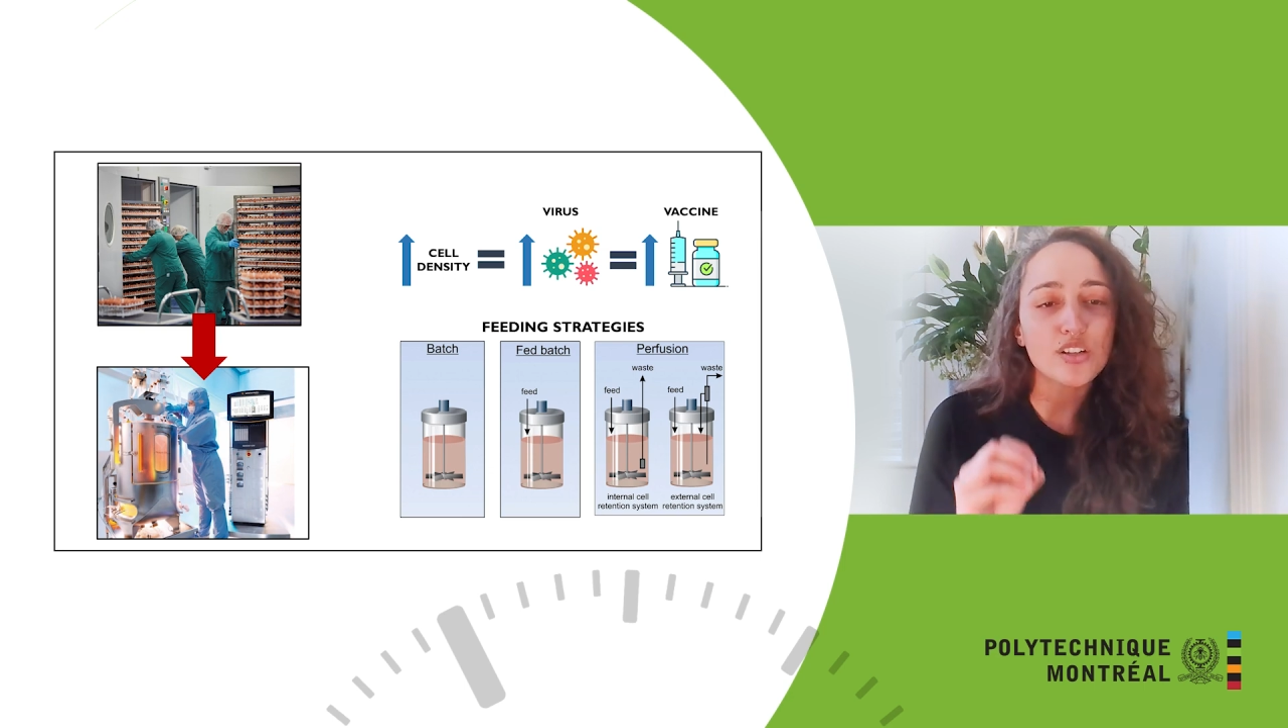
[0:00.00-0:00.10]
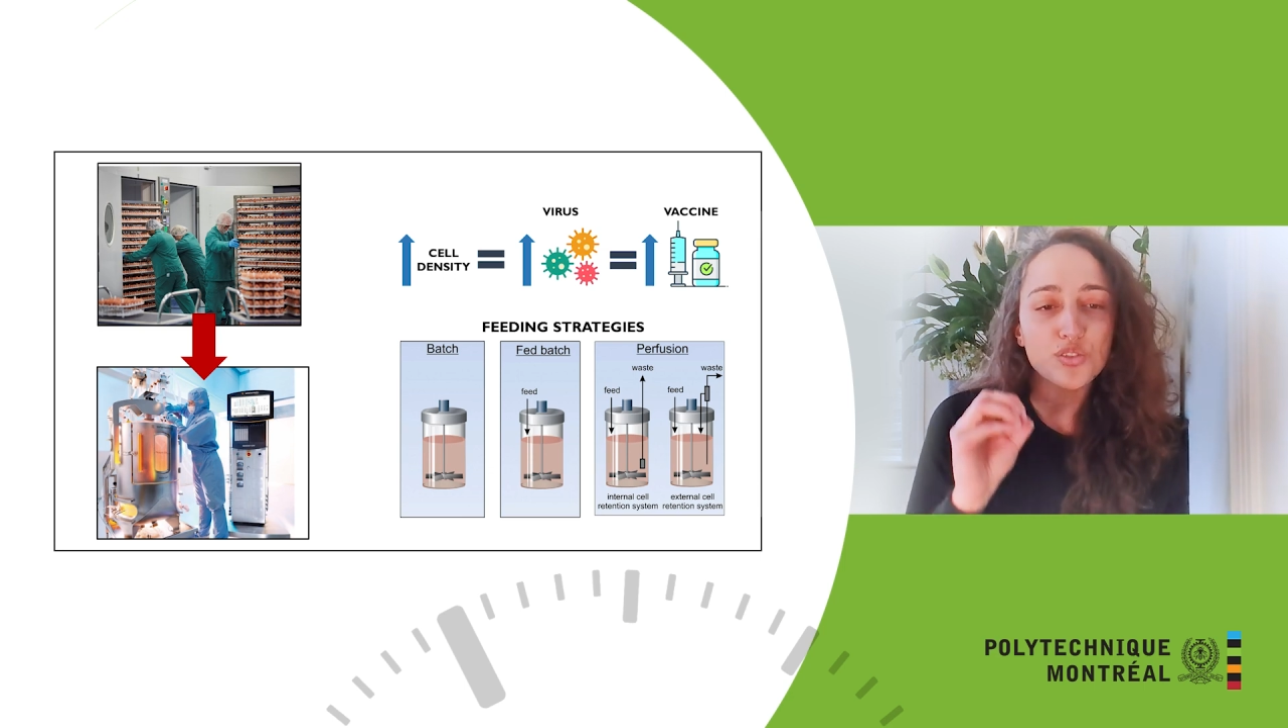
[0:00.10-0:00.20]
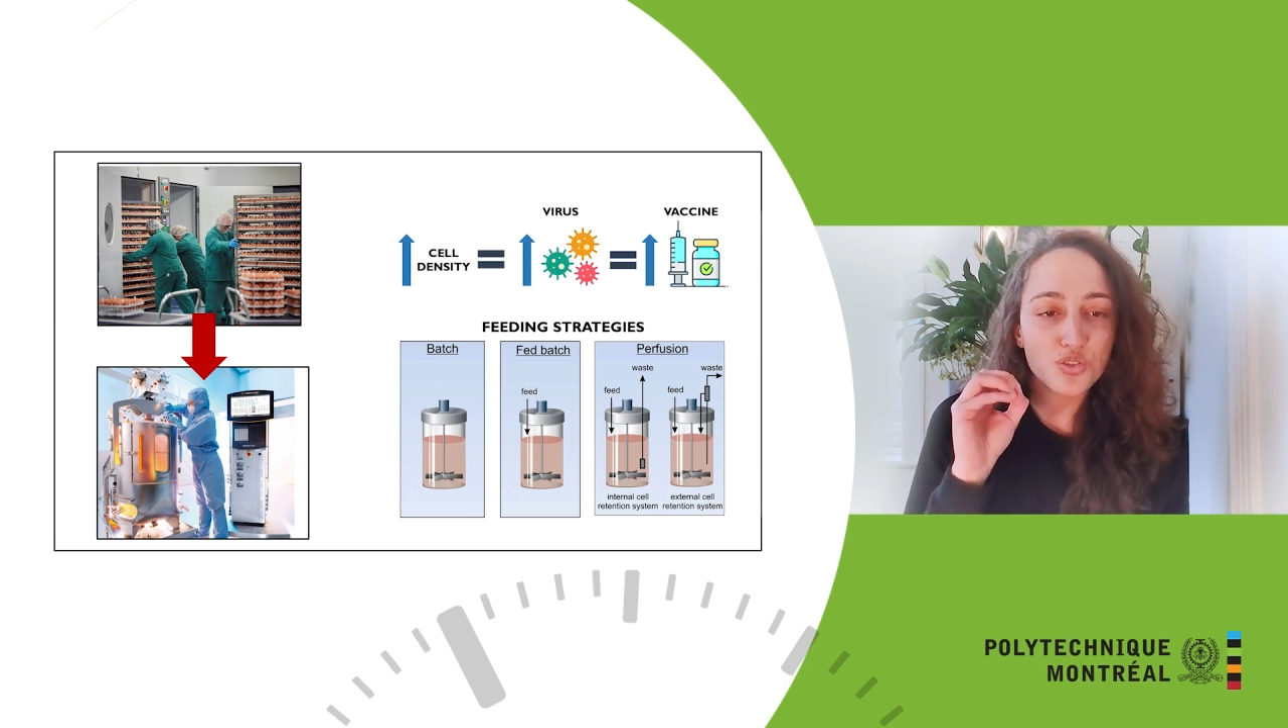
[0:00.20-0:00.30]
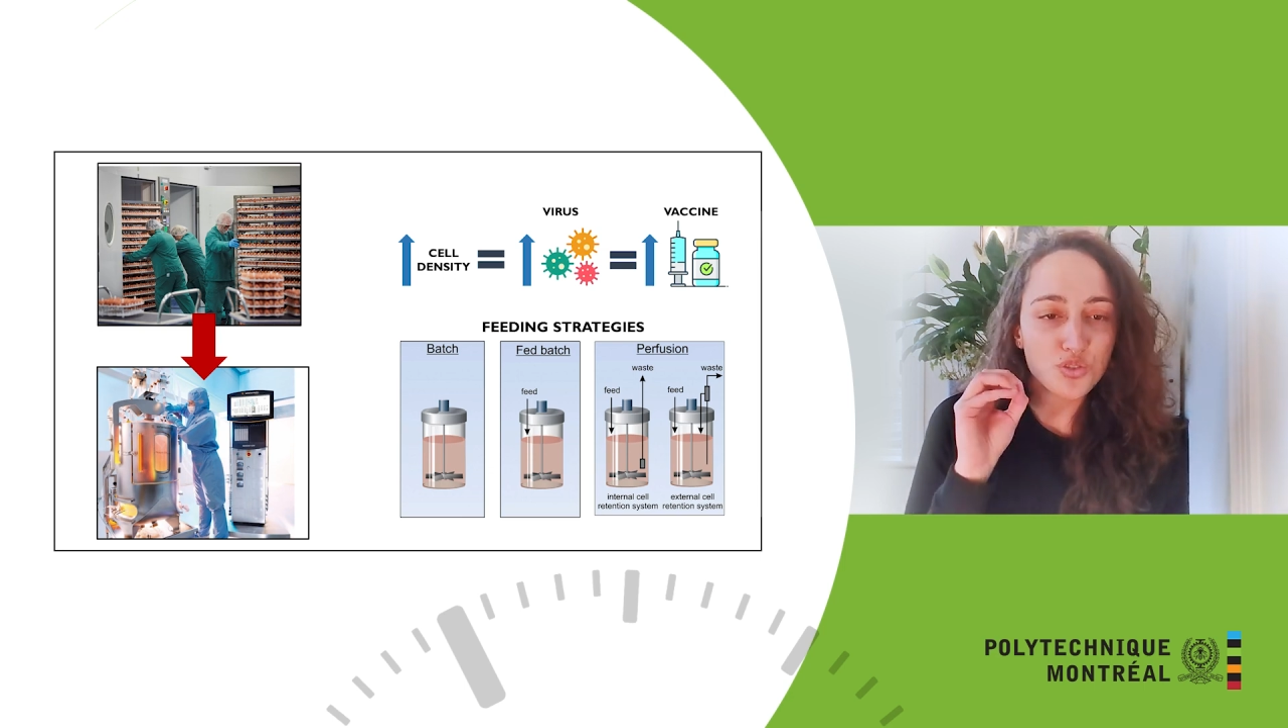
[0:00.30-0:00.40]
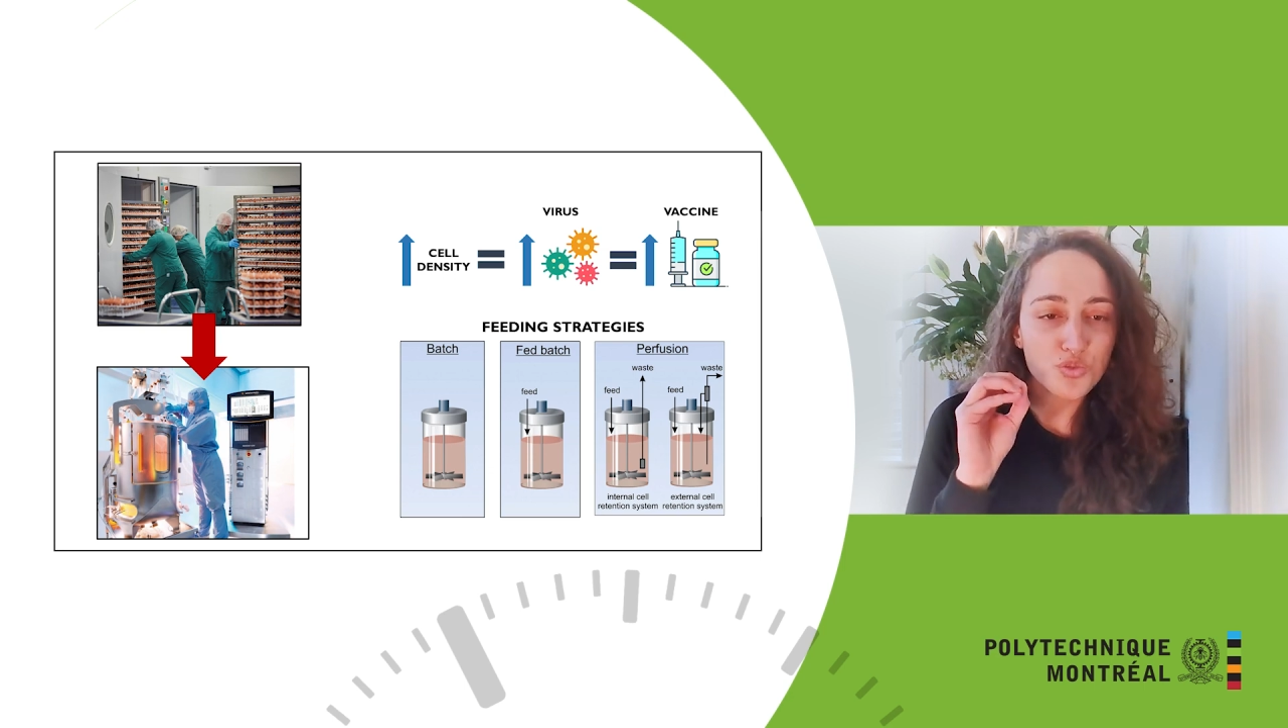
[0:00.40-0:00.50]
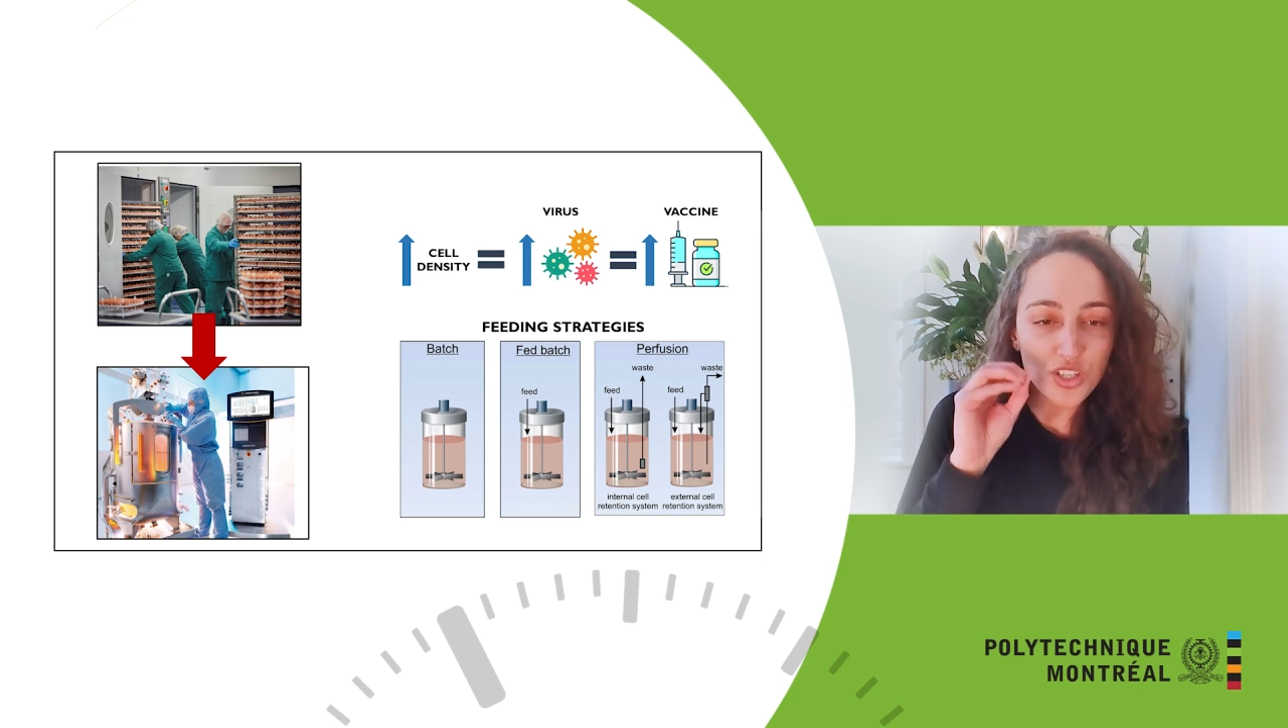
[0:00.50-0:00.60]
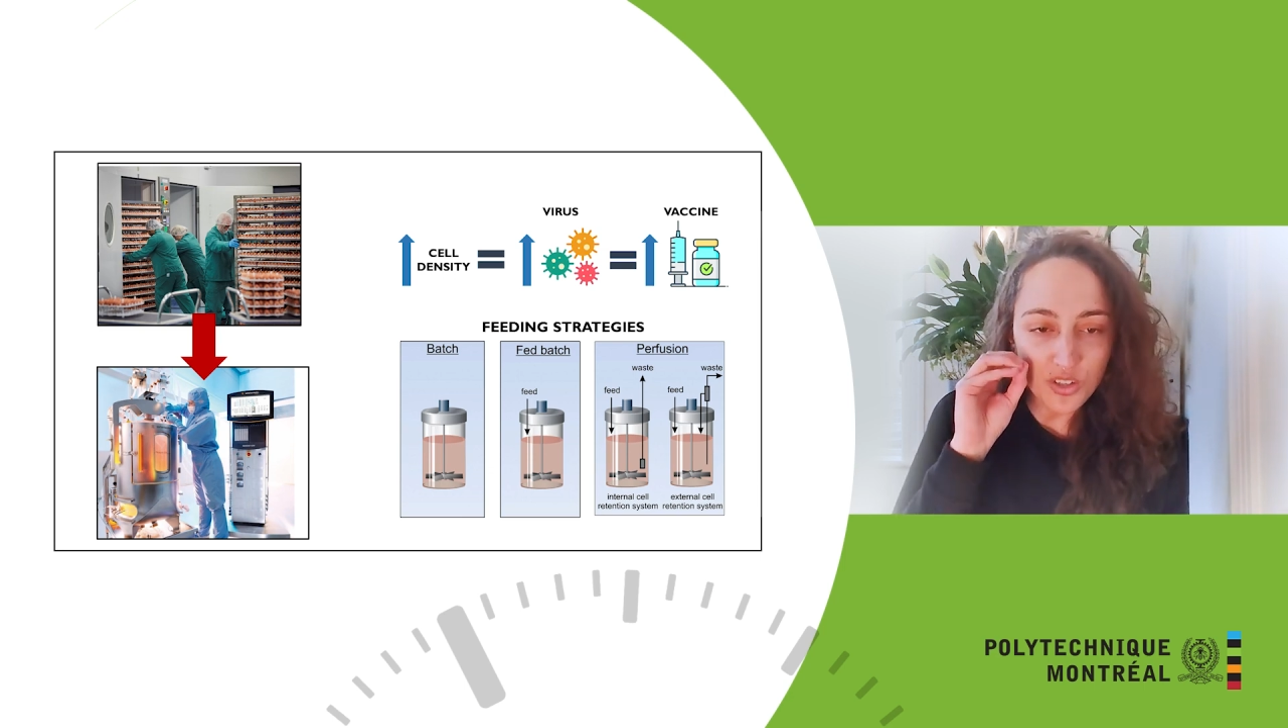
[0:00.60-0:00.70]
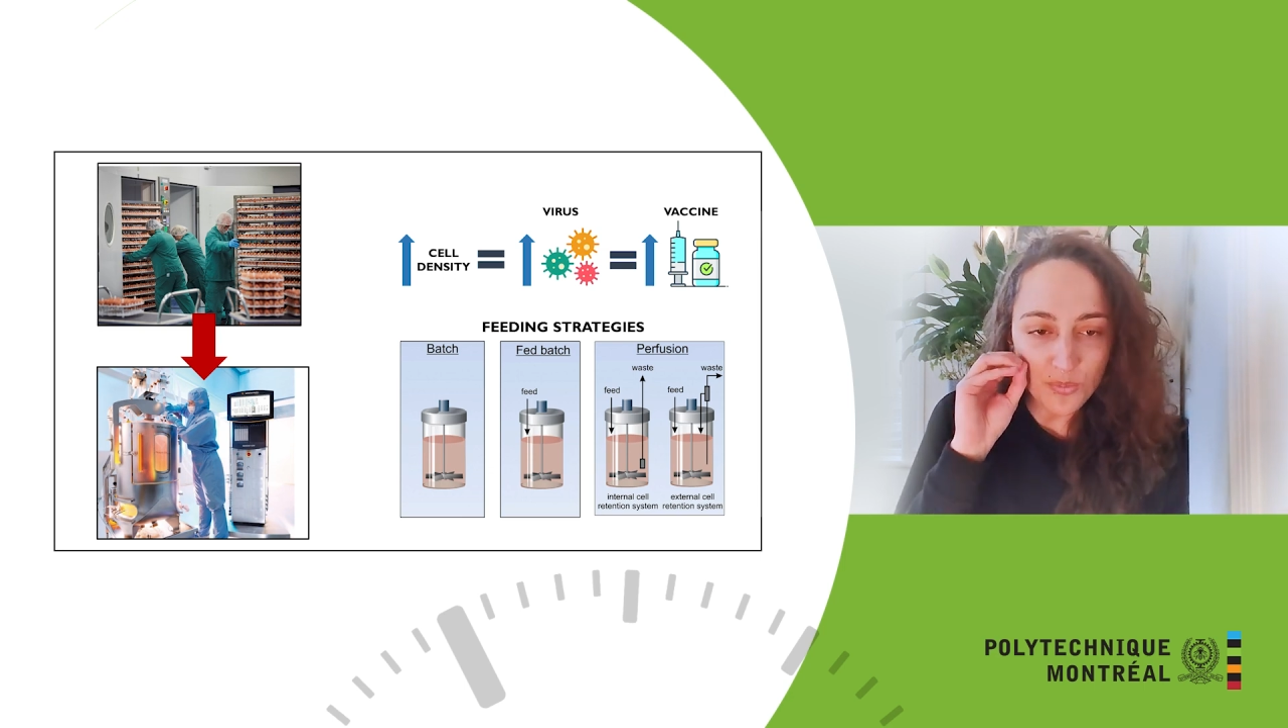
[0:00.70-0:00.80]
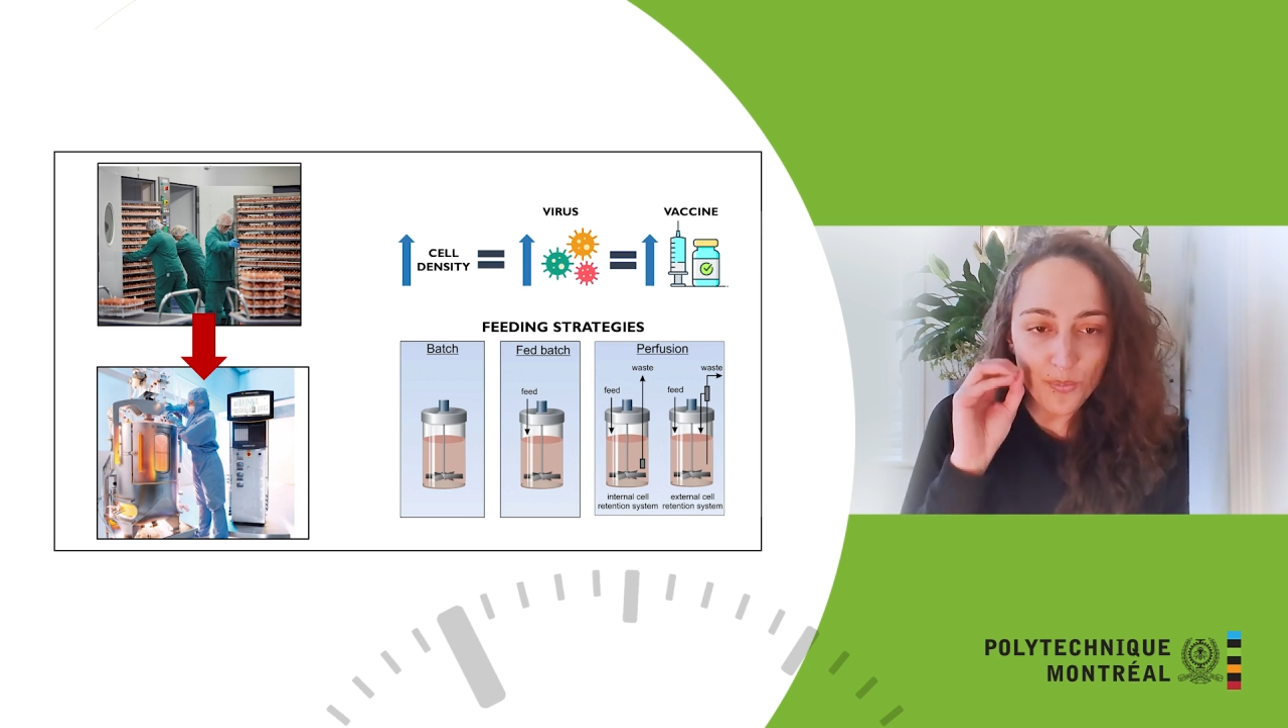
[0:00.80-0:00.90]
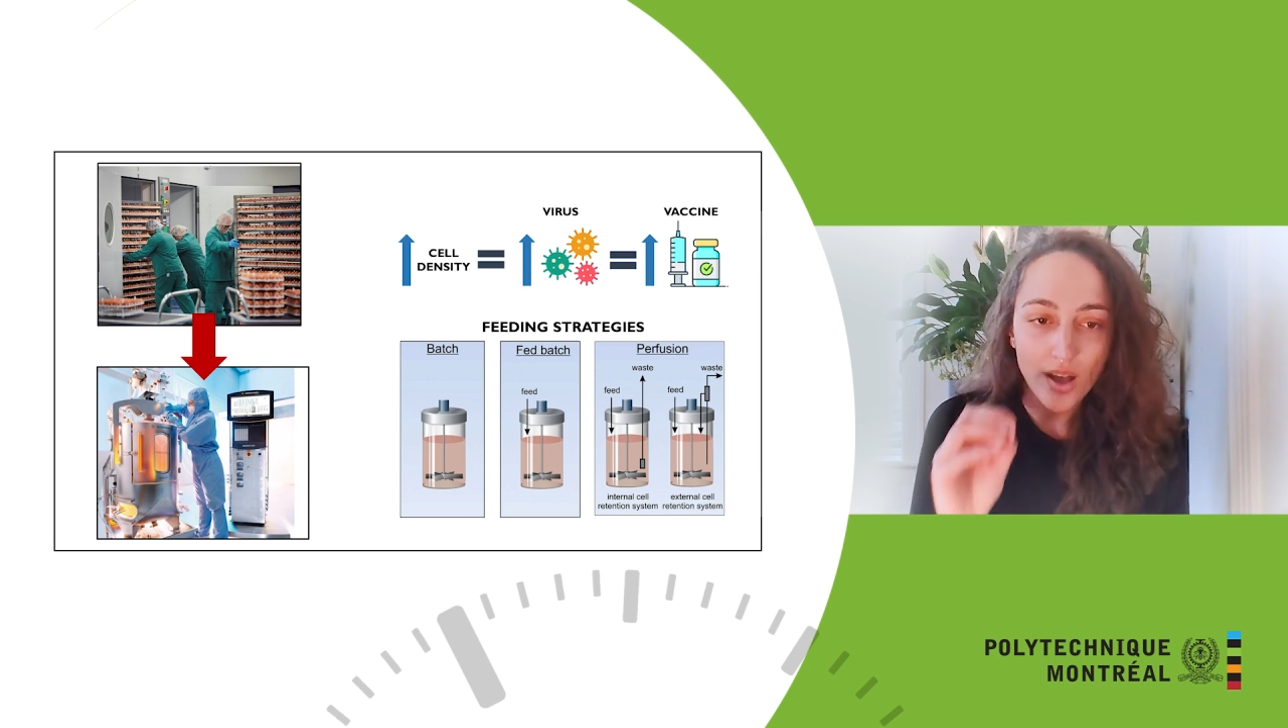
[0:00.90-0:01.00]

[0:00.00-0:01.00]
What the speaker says: concentration